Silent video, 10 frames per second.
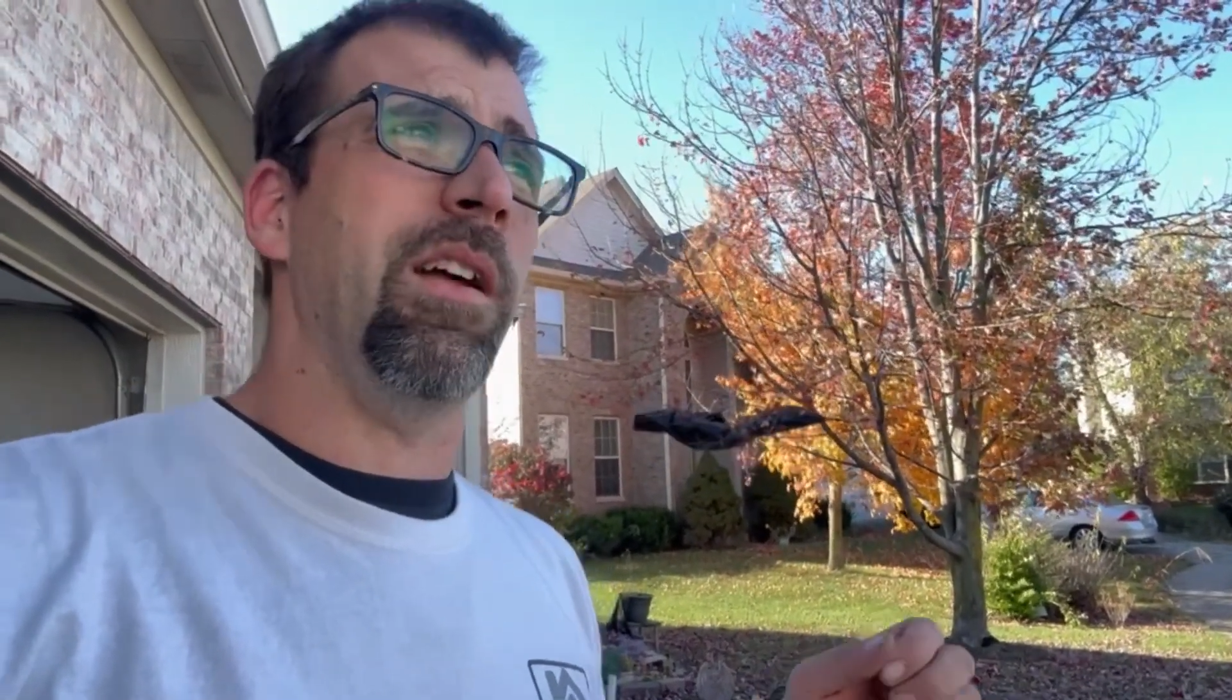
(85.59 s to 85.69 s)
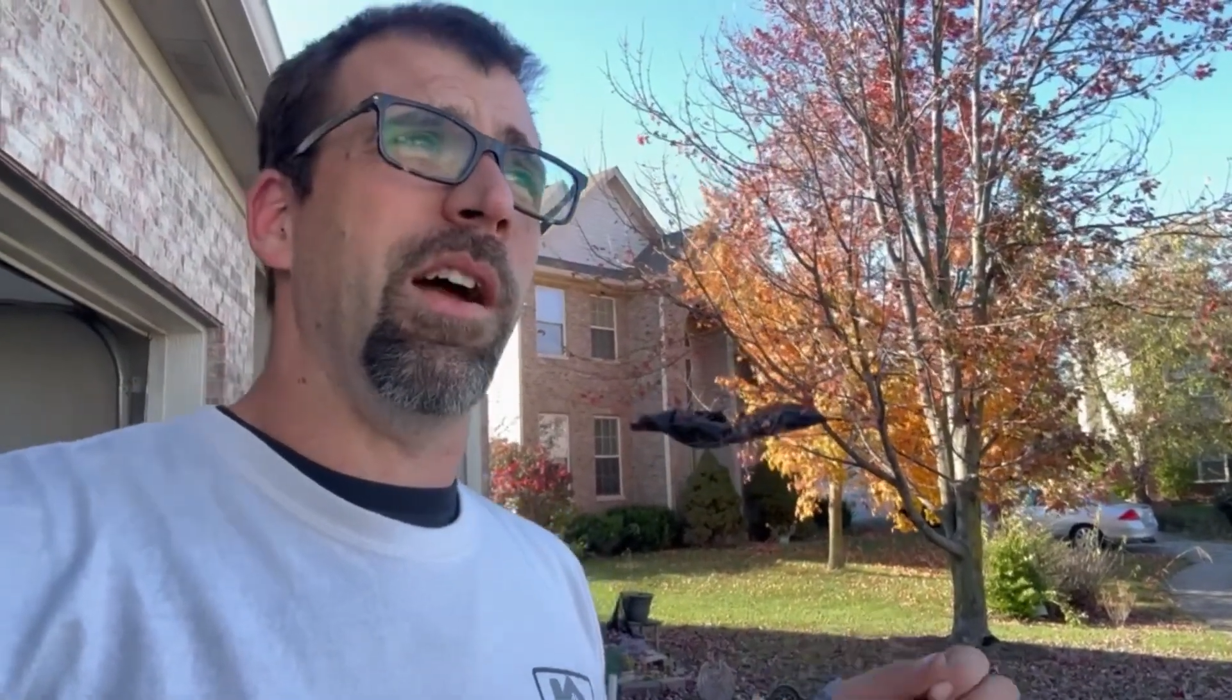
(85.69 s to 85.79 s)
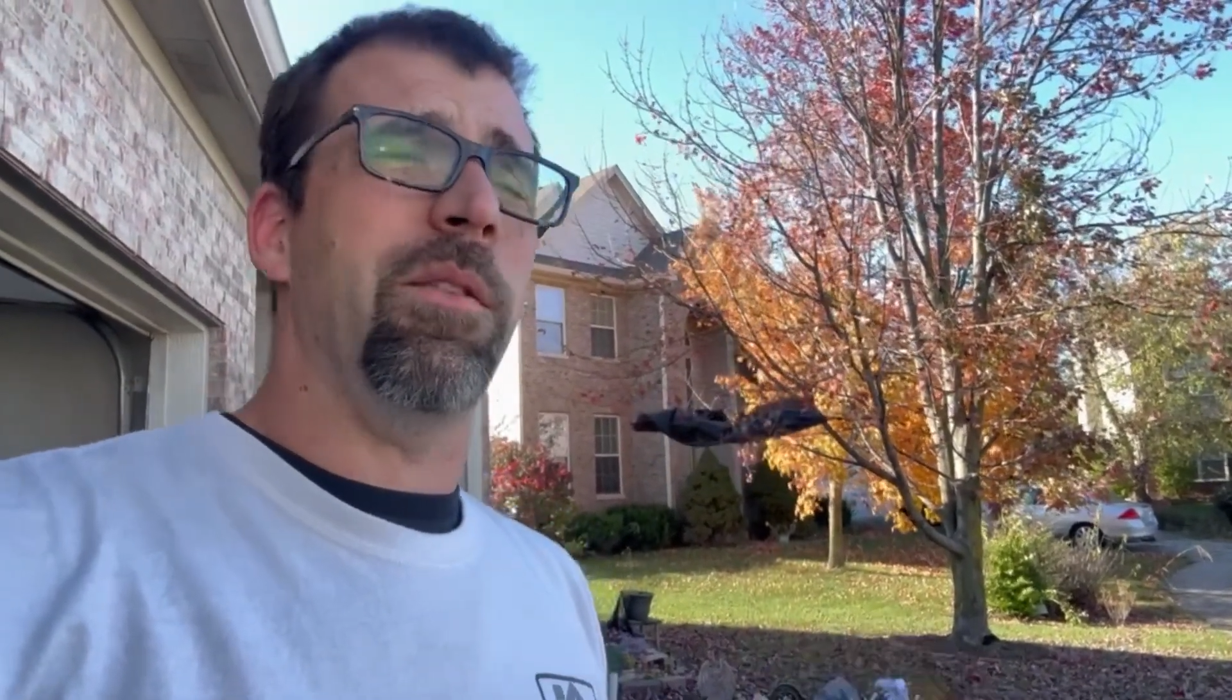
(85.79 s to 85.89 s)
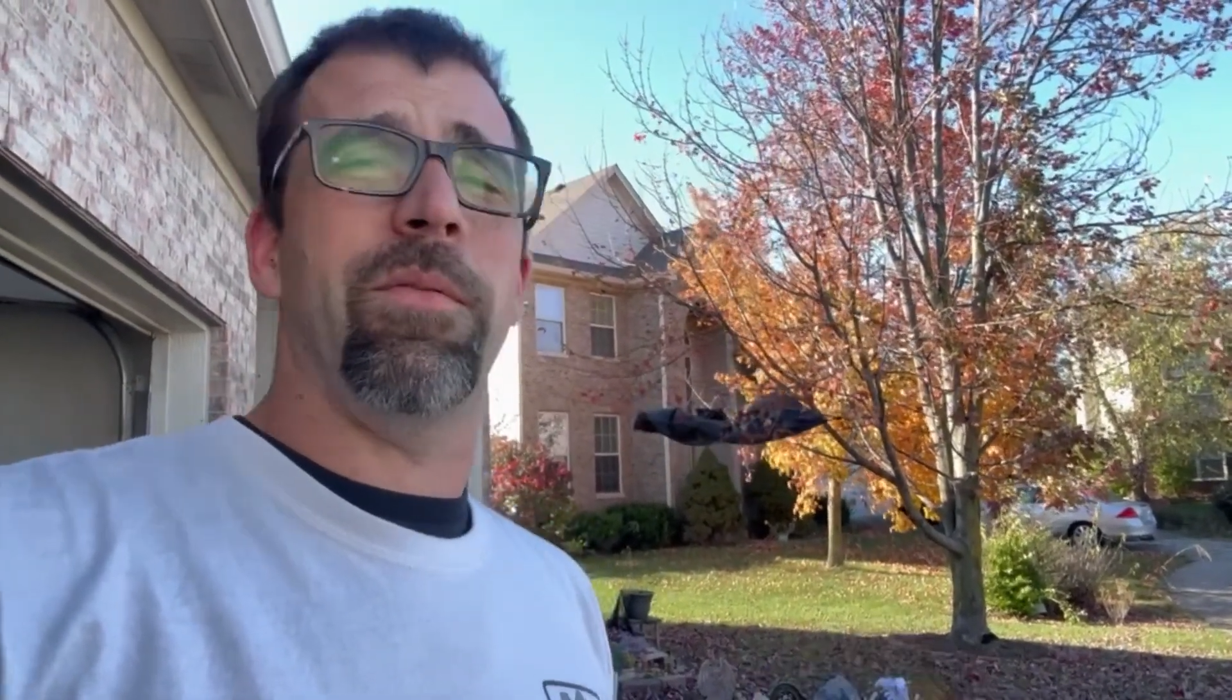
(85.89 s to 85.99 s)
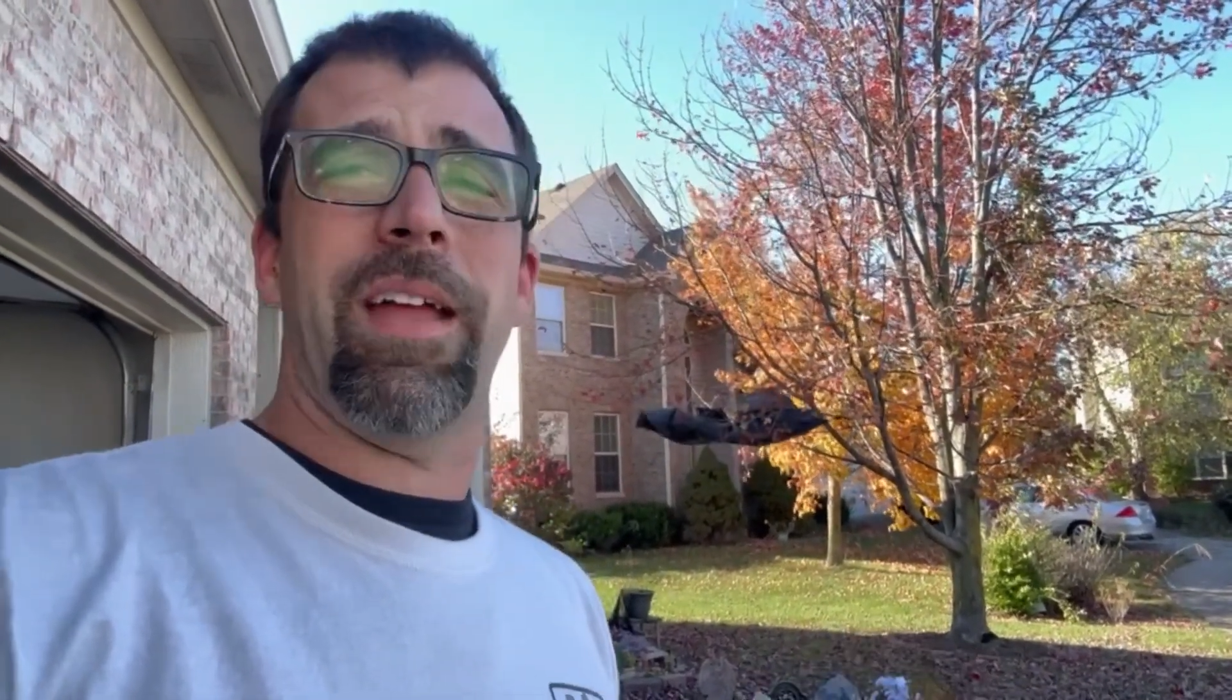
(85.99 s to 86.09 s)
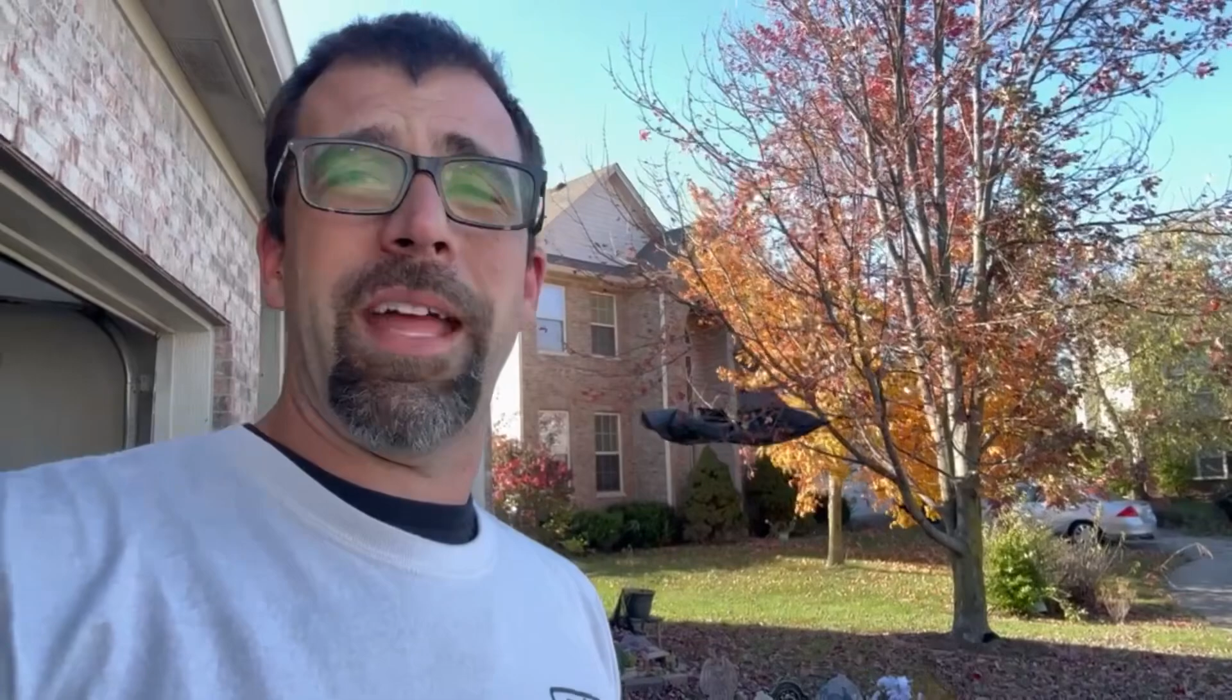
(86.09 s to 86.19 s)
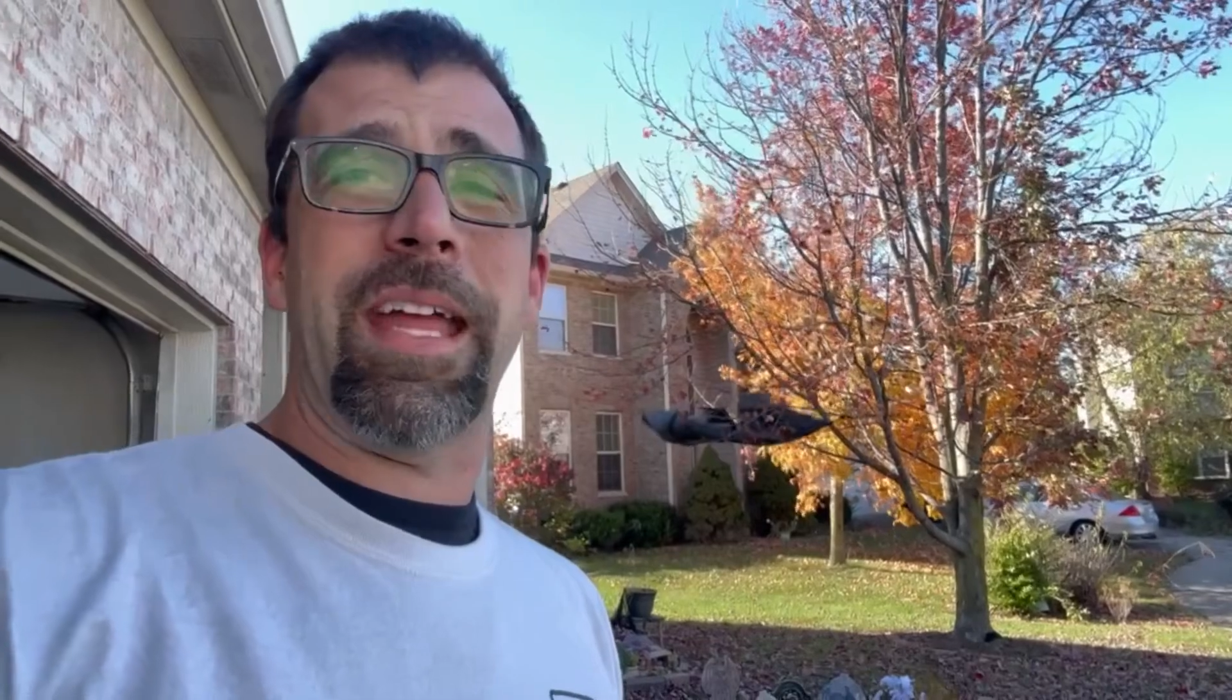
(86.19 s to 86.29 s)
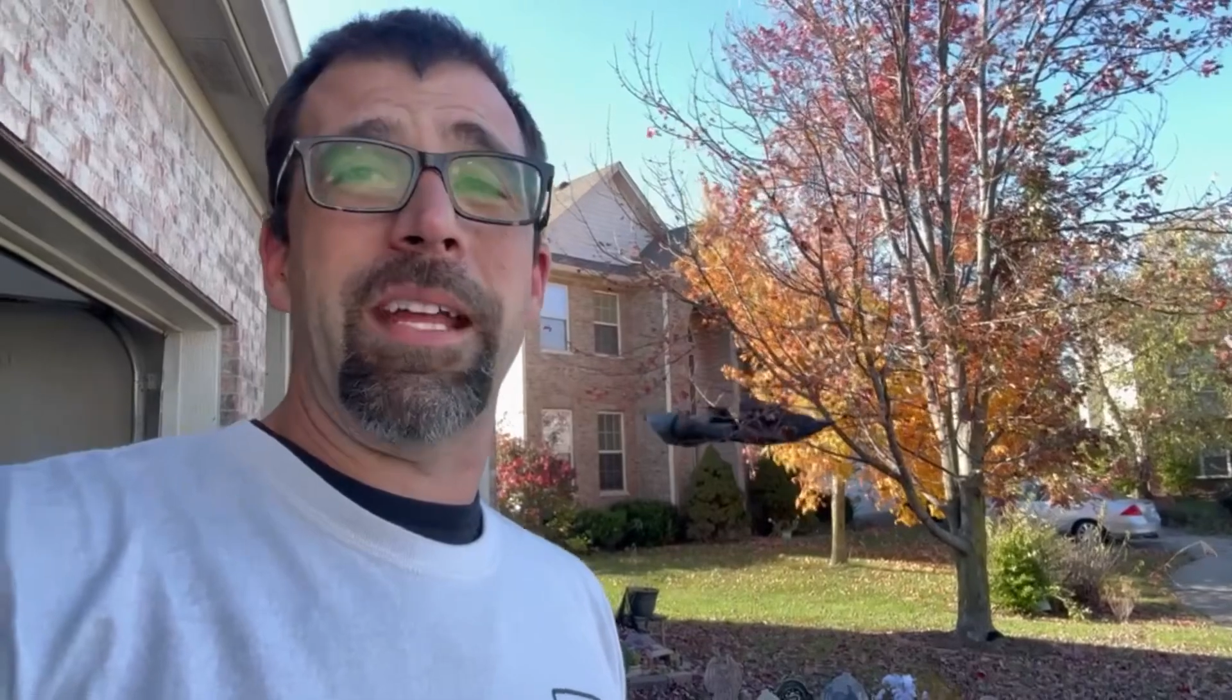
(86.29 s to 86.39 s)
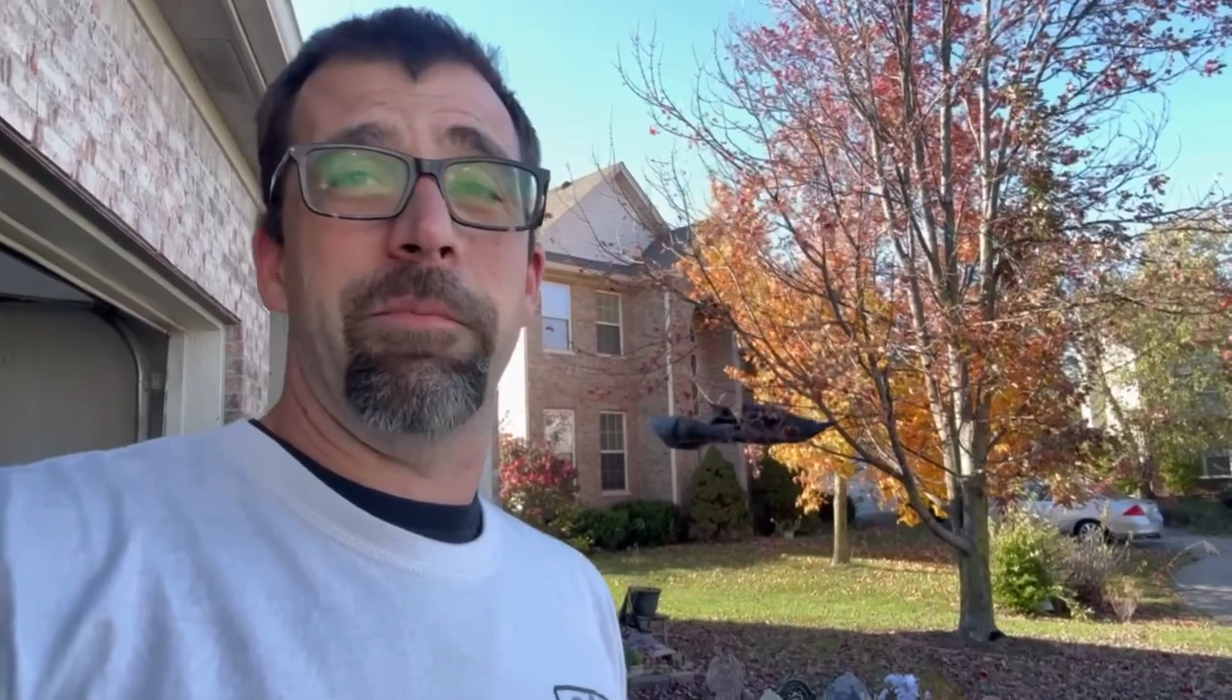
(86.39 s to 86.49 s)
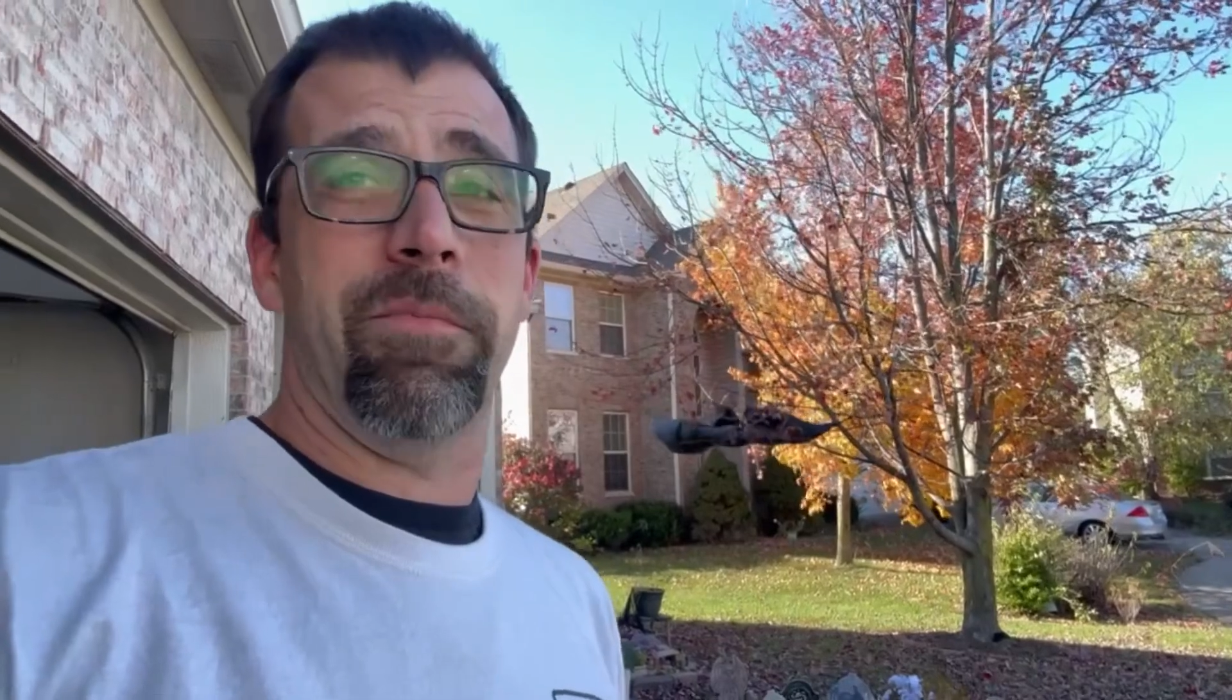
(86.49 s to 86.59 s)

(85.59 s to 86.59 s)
of 8.